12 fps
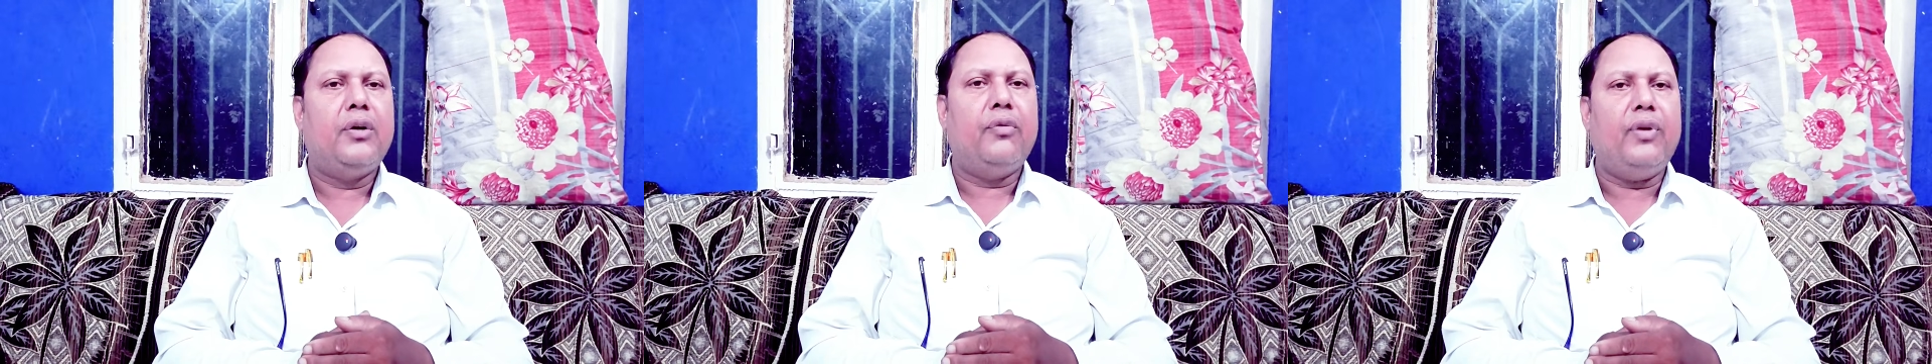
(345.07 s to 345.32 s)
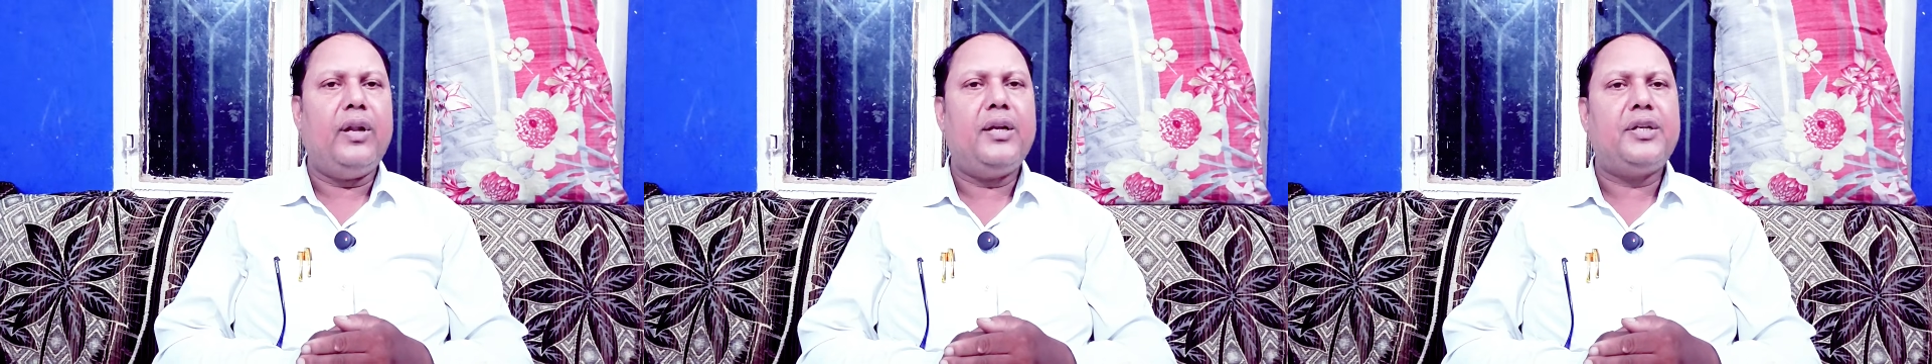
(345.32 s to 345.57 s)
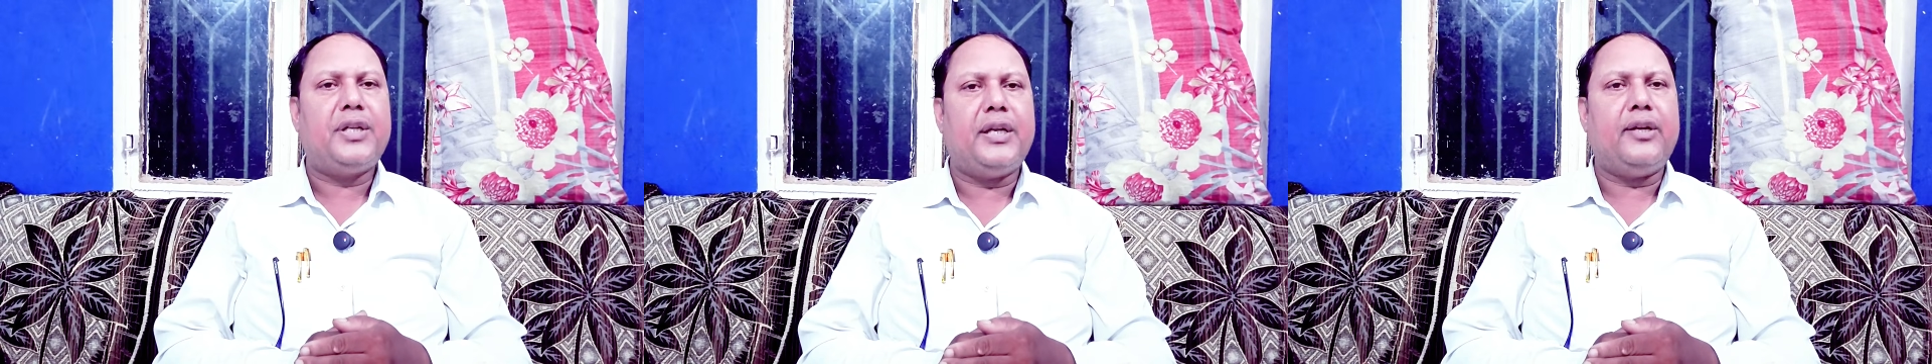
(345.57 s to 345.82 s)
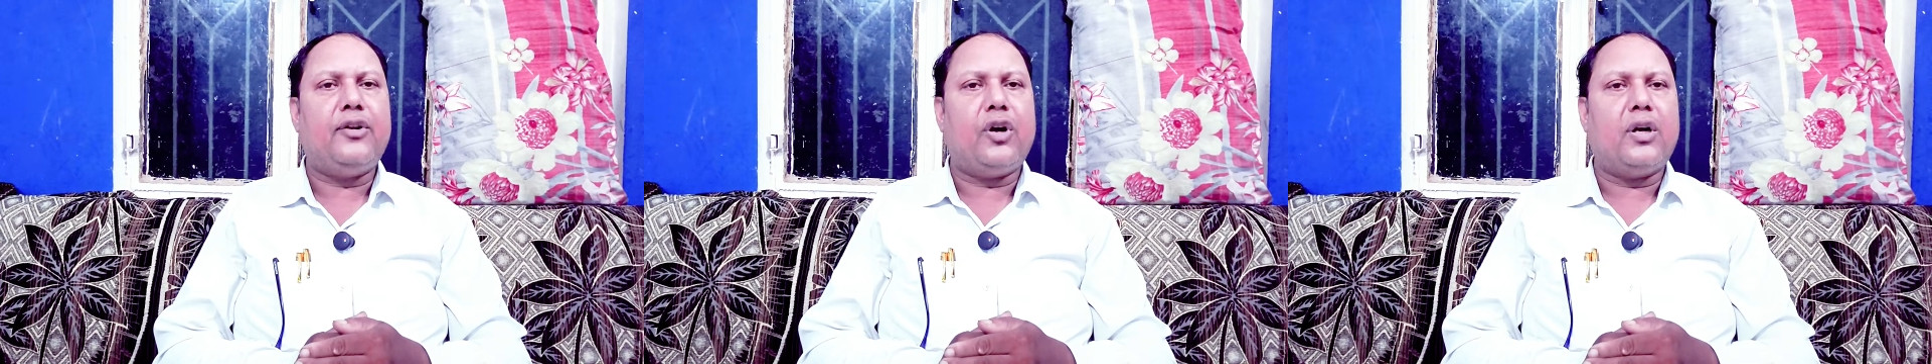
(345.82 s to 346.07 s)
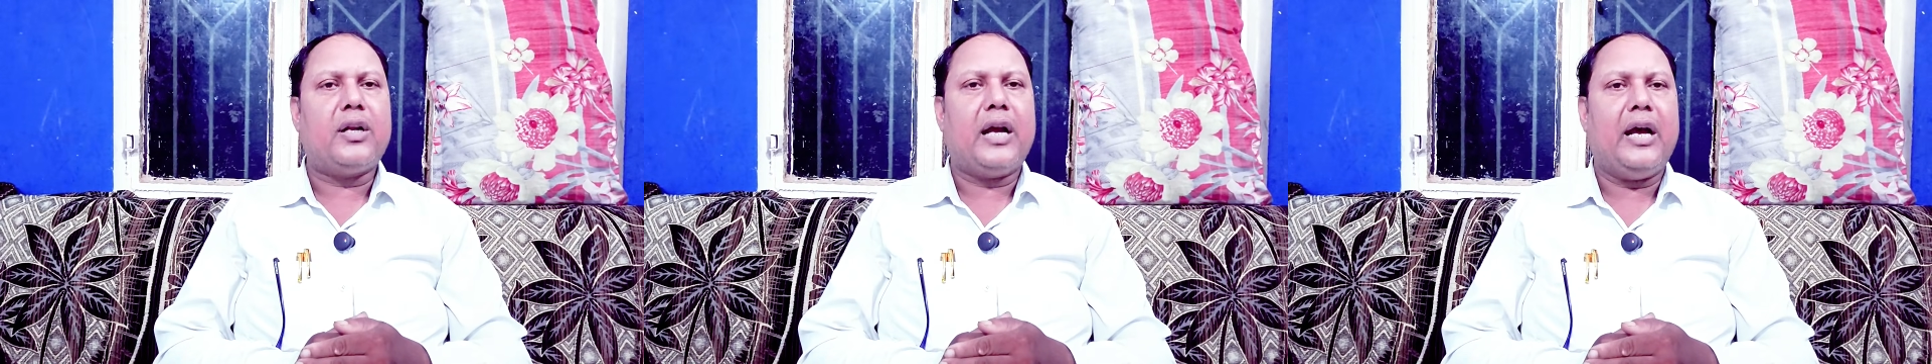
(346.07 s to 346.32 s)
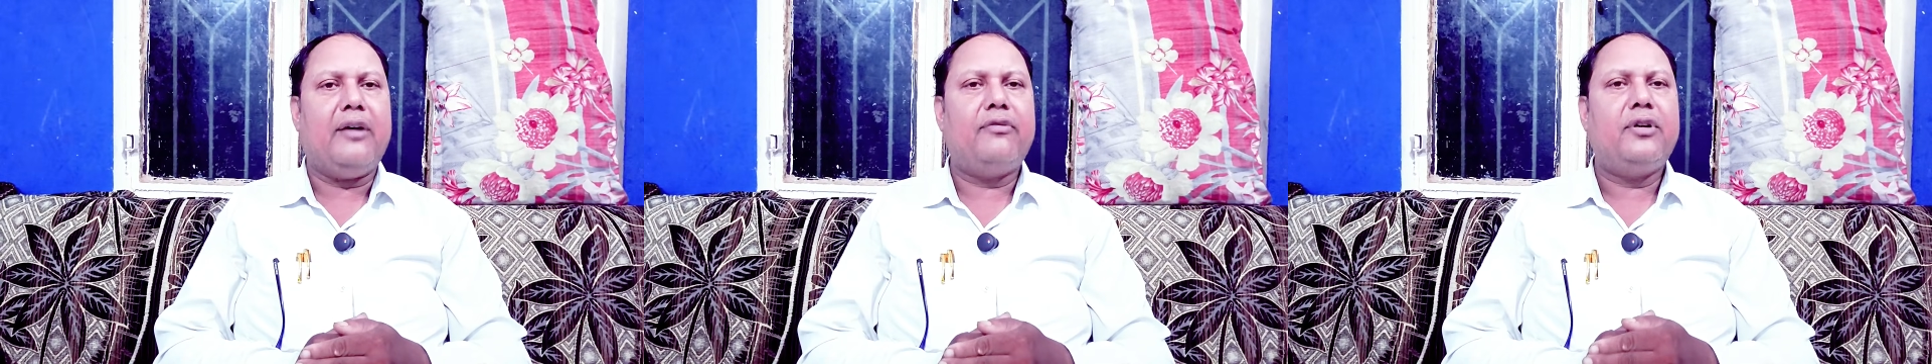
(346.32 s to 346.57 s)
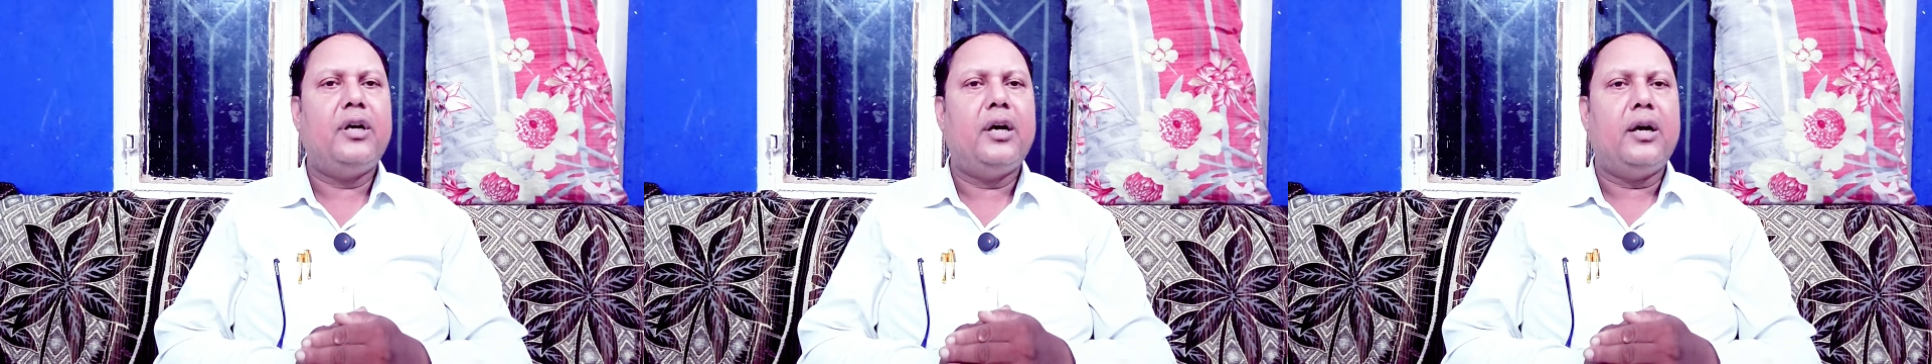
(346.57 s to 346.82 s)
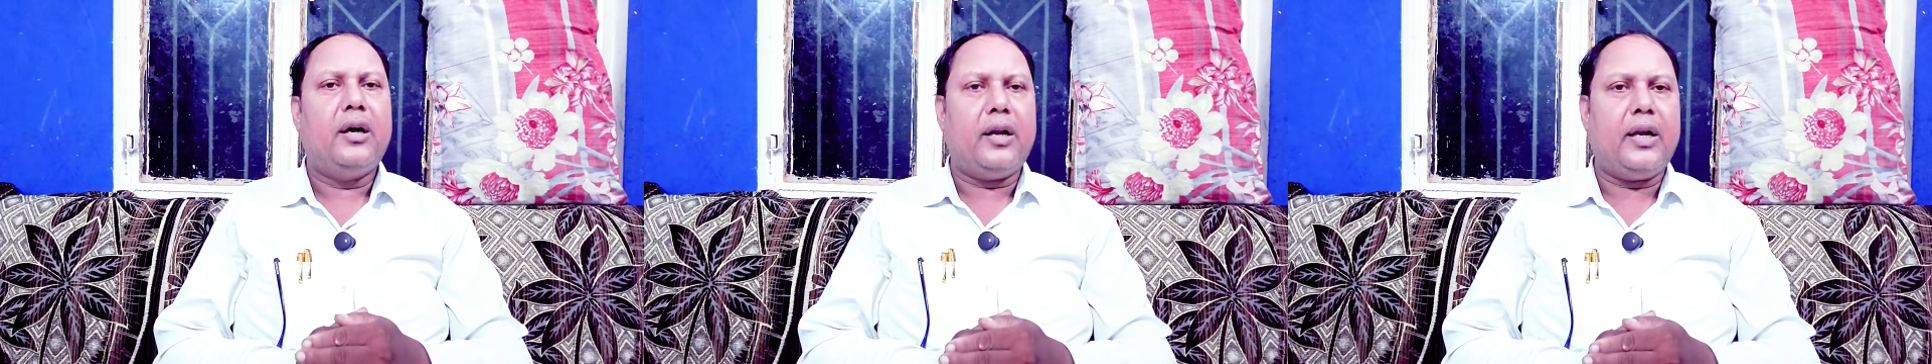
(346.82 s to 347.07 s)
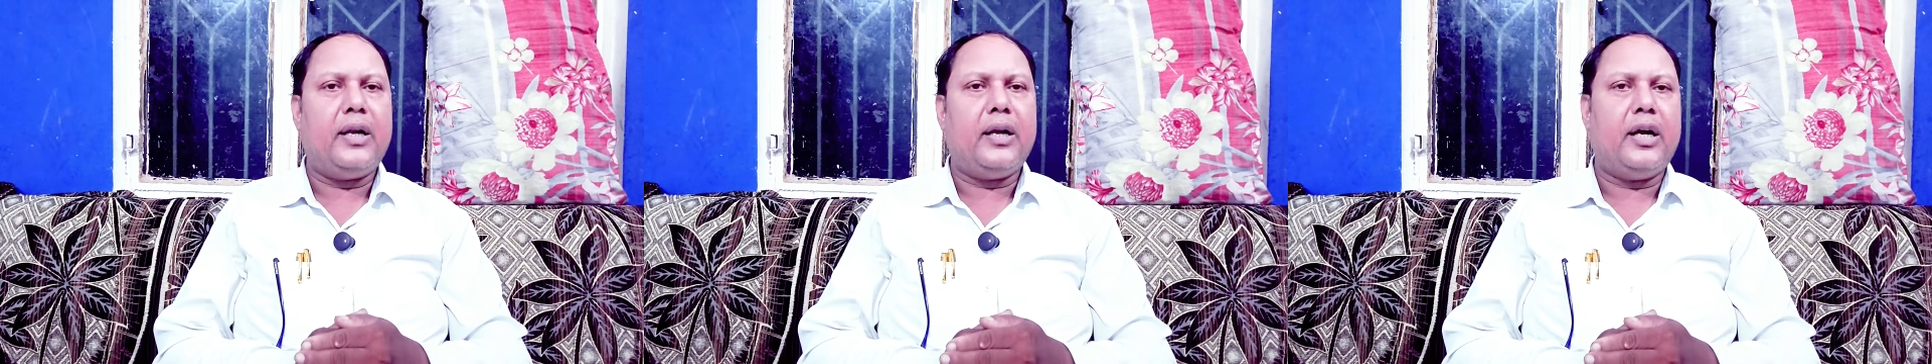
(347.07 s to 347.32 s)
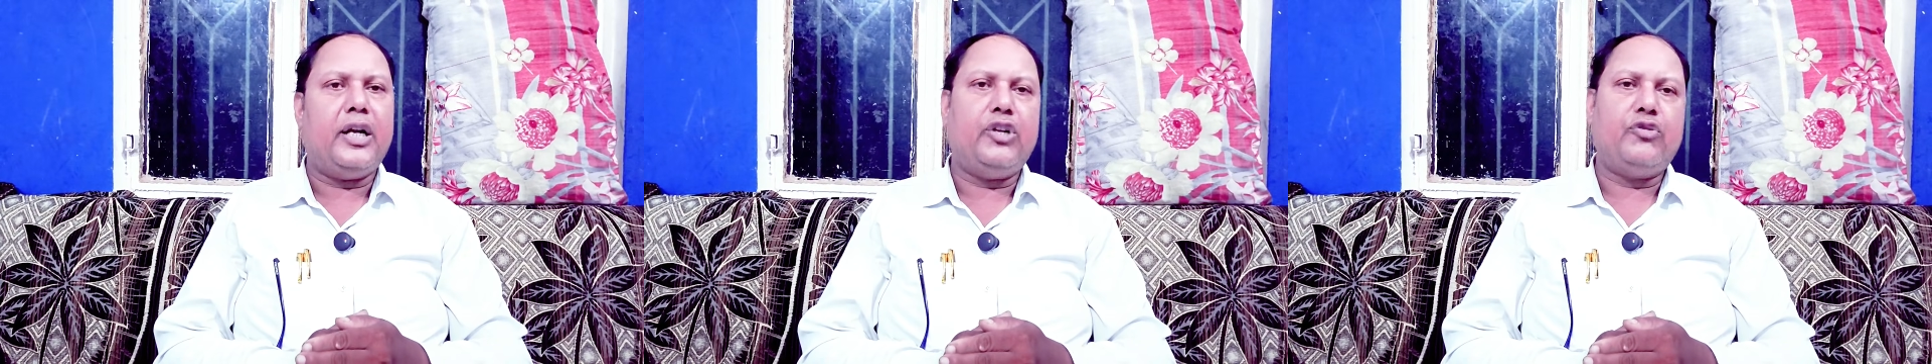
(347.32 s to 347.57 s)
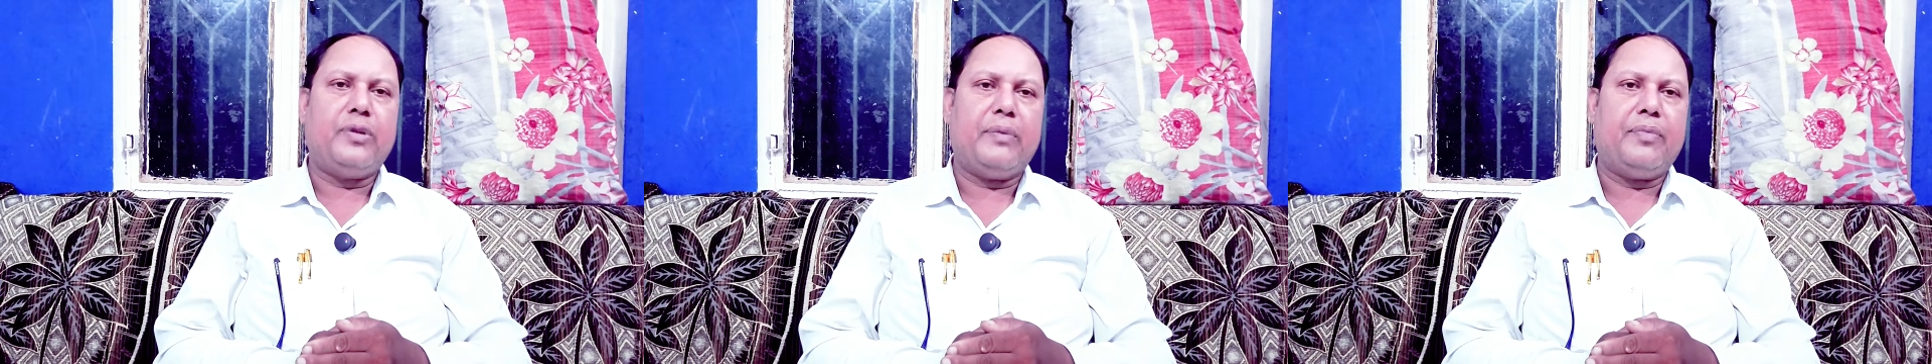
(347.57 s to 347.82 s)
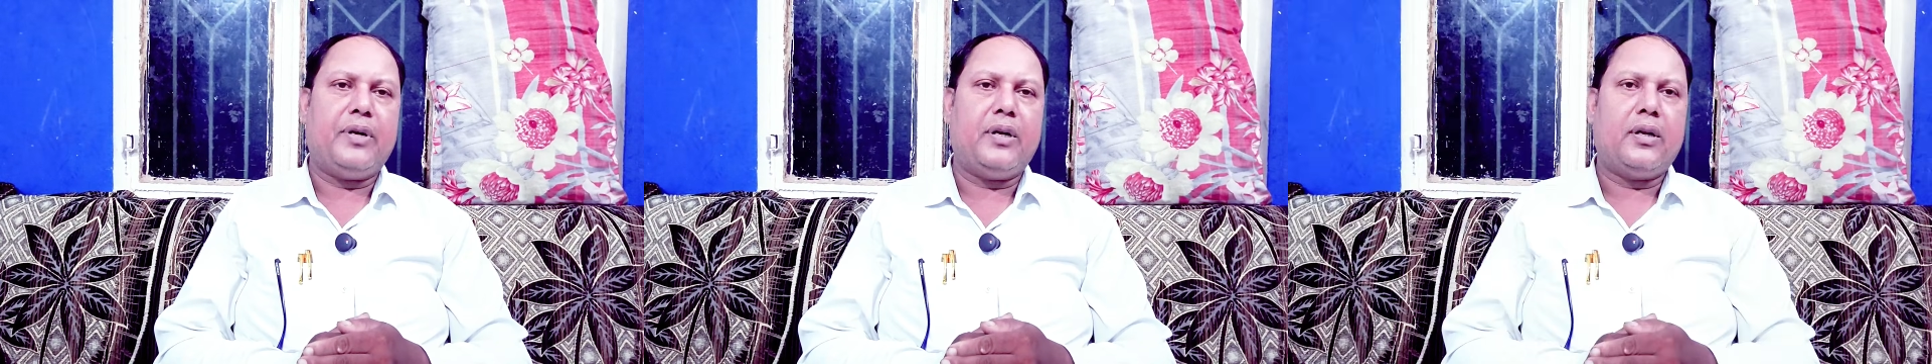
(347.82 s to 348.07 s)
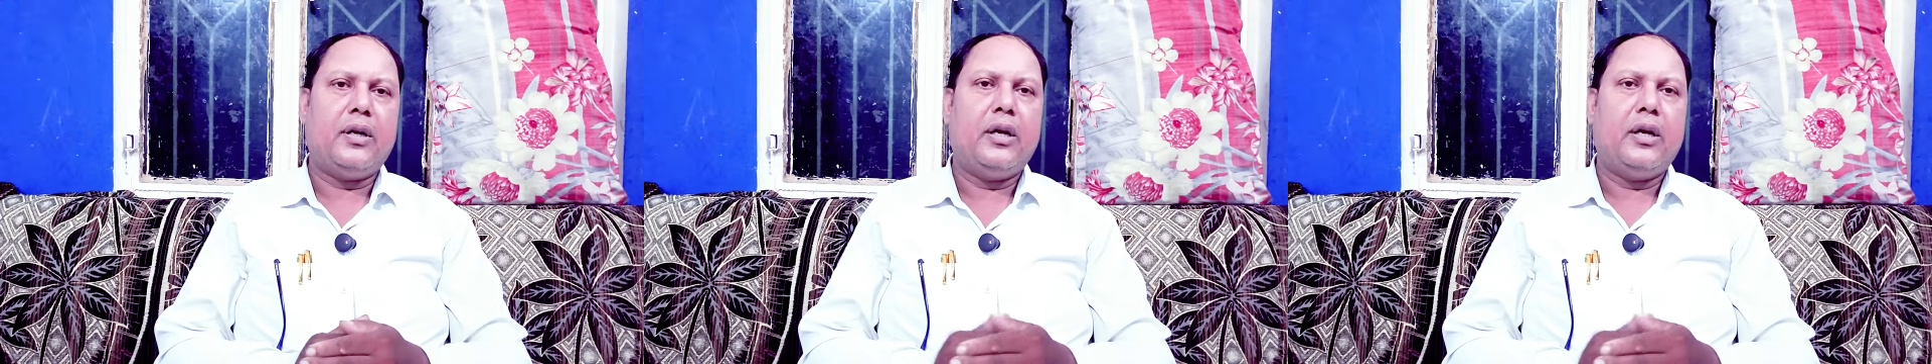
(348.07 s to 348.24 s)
Will she not have read a newspaper?